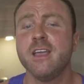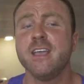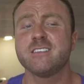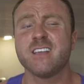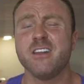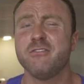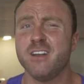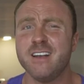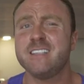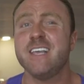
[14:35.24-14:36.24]
it's
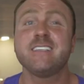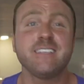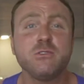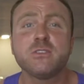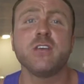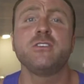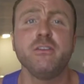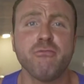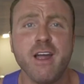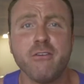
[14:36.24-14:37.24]
still
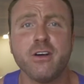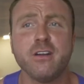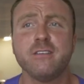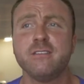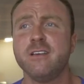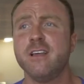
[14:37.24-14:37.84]
socially frowned on.